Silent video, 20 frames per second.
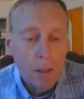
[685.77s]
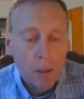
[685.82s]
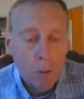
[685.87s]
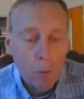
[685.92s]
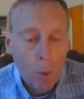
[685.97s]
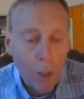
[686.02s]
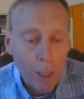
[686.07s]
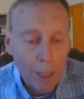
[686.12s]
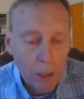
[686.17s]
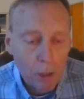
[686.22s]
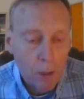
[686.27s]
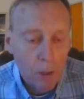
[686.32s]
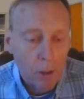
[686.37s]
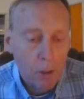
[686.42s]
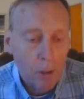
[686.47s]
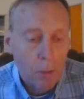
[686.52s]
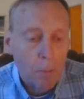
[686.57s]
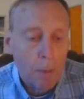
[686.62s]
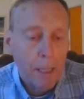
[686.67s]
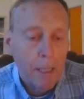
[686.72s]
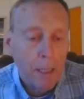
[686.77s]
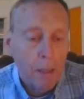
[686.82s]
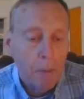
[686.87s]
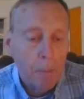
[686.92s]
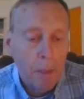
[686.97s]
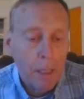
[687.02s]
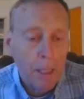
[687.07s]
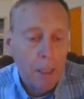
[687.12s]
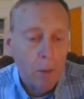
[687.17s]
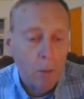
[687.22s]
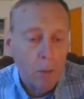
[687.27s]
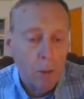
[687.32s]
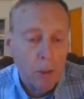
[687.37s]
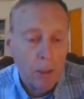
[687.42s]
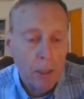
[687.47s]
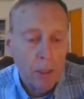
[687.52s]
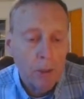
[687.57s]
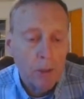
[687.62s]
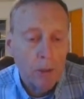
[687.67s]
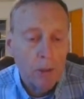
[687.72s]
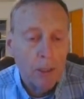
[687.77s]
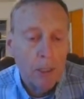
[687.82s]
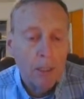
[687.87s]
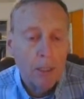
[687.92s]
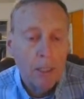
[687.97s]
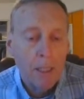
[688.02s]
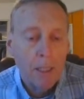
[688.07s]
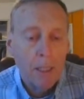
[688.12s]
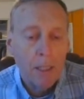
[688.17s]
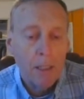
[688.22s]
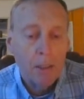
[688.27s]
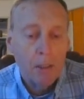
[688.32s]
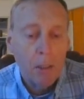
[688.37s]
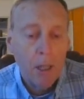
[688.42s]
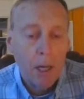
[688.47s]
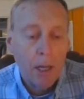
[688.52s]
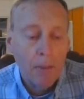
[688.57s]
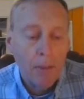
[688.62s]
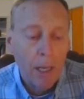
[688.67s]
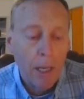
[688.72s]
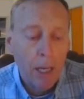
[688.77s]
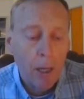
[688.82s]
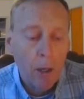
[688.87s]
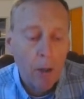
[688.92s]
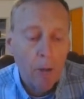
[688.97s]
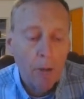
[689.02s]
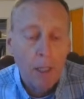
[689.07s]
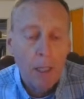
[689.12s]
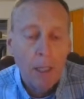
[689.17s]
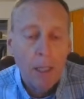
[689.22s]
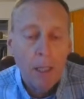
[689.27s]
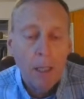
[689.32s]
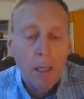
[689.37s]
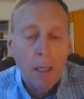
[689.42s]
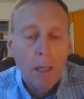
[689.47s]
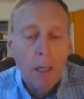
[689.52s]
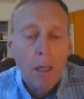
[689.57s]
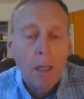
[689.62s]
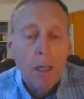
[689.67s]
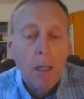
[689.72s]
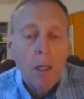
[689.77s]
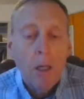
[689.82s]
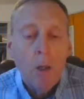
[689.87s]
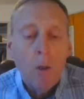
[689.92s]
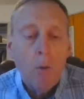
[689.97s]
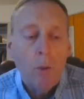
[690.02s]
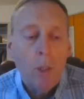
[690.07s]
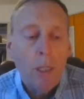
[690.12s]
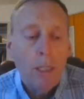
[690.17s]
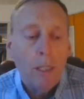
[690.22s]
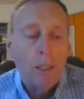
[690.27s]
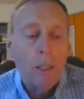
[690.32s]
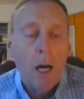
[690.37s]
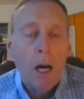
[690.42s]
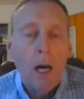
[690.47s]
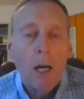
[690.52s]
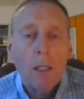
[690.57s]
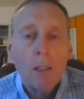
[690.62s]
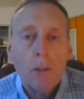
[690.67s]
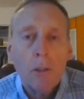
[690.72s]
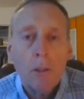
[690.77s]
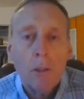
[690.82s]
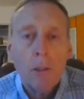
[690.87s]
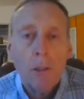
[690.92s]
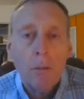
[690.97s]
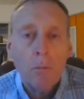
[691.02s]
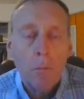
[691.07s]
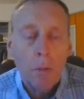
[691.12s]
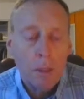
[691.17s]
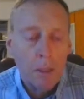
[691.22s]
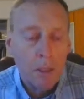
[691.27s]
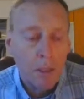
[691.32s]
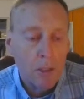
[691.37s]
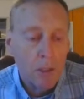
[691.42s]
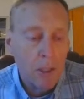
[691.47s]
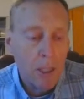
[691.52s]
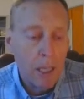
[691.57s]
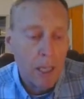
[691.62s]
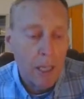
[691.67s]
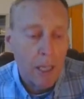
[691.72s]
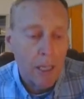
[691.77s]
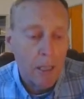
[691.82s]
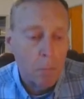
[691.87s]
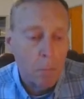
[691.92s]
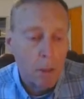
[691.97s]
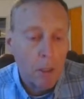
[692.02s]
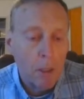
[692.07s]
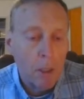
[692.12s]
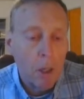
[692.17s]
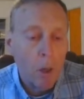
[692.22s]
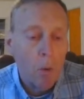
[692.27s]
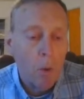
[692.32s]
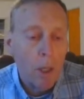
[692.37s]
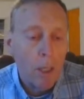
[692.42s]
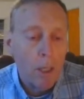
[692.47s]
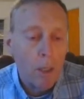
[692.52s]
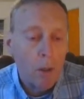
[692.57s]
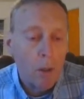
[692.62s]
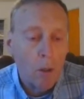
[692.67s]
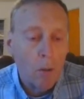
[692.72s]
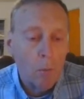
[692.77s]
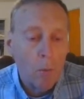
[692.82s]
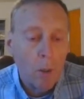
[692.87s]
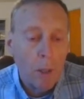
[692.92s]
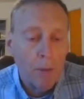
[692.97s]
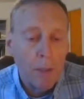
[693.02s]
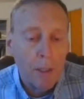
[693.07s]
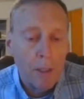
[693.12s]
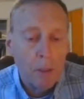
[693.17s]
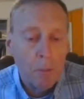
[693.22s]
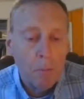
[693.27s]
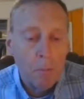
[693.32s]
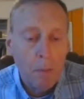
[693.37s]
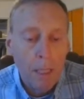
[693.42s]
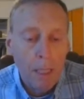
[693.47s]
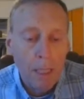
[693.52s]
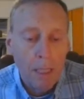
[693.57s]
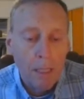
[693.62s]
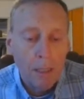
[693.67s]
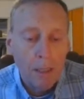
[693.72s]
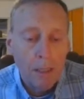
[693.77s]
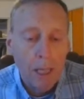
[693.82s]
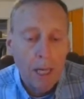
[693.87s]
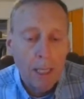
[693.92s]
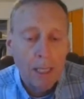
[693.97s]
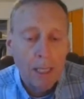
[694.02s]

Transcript: question about him eating with sinners, he said, "It is not the healthy who need a doctor, but the sick. But go and learn what this means. I